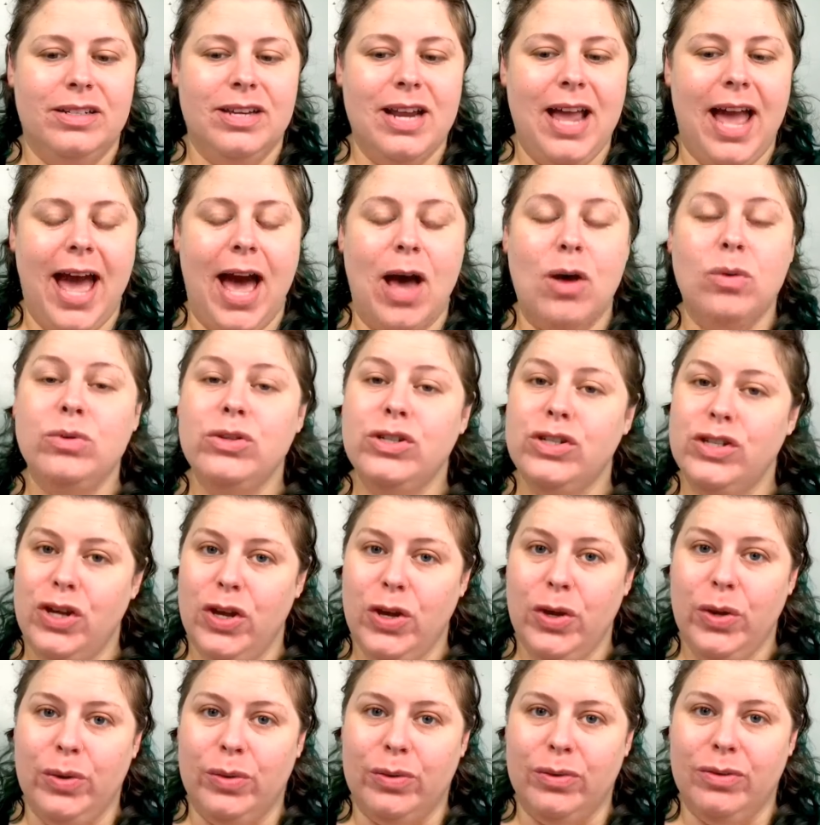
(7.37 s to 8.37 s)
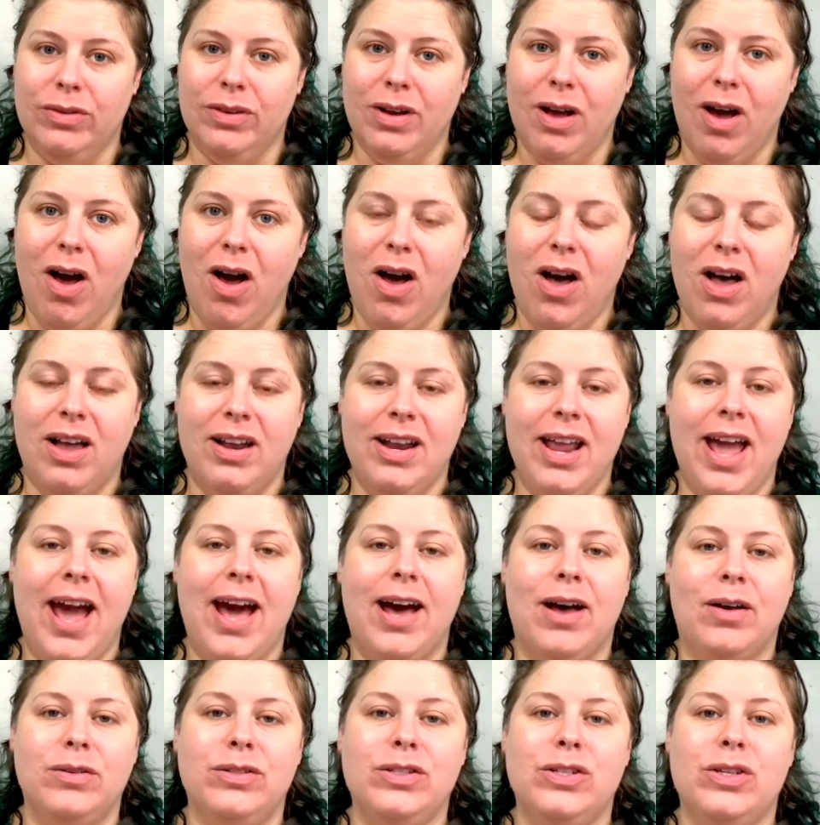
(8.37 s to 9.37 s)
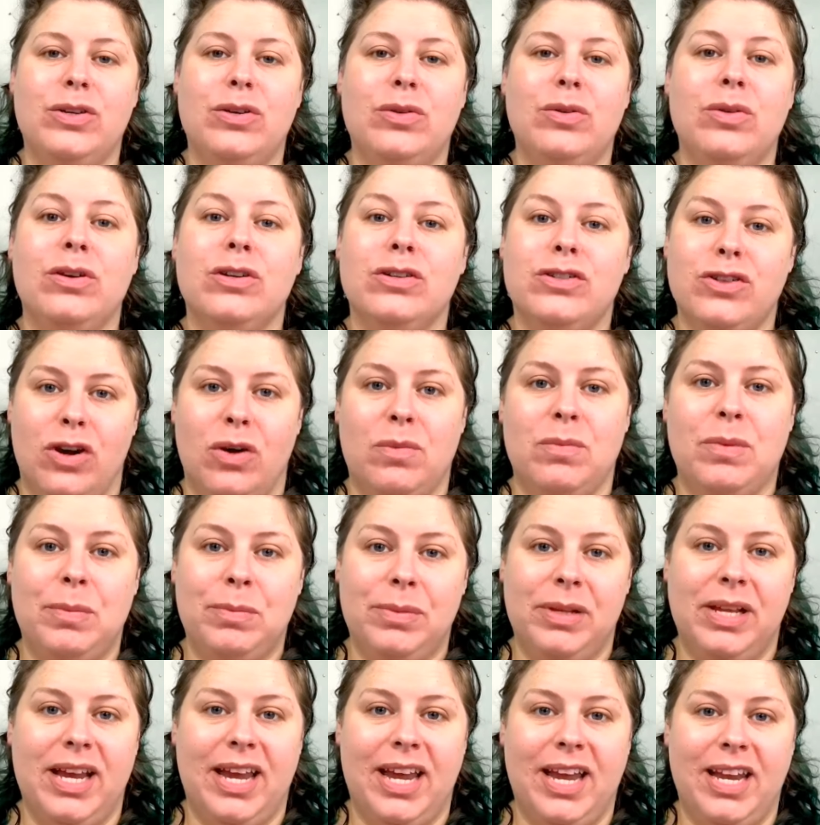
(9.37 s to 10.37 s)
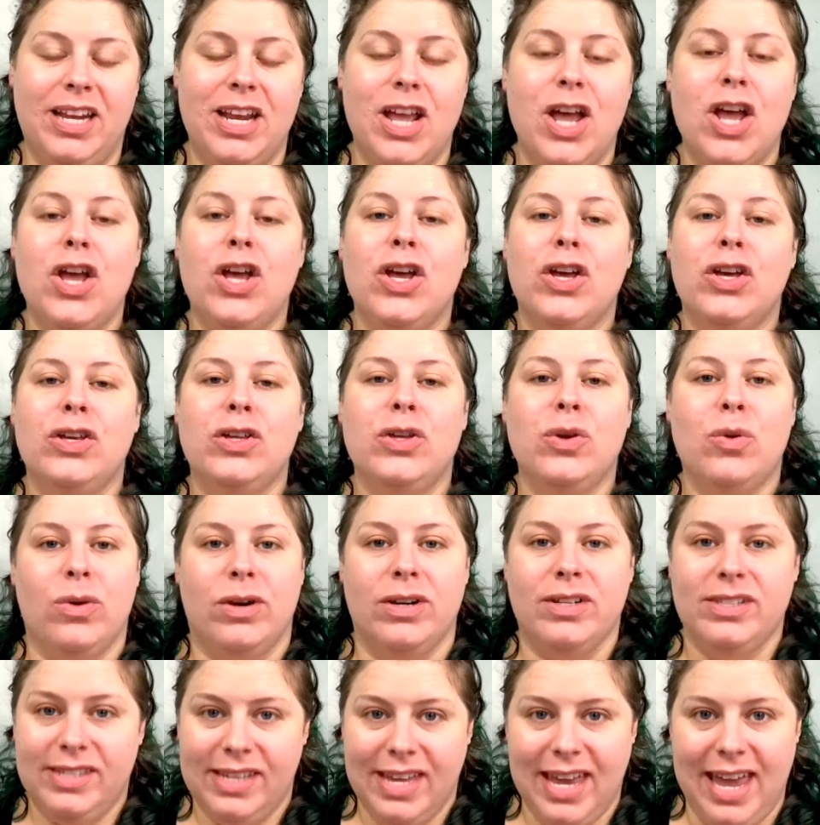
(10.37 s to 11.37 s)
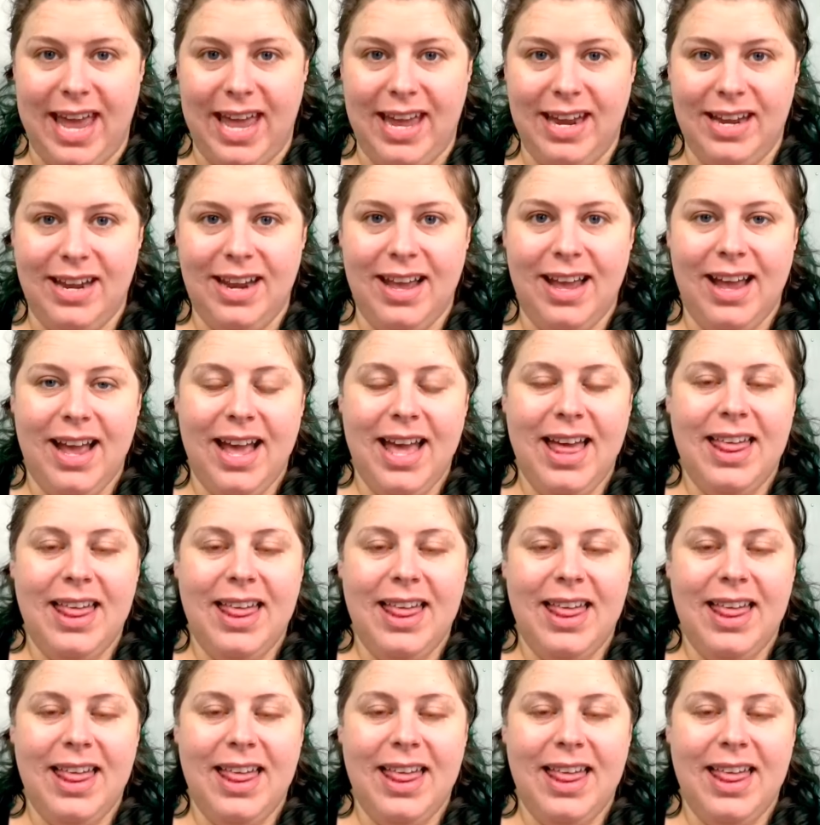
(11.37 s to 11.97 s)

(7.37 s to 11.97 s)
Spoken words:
how-to on how to dermaplane your skin.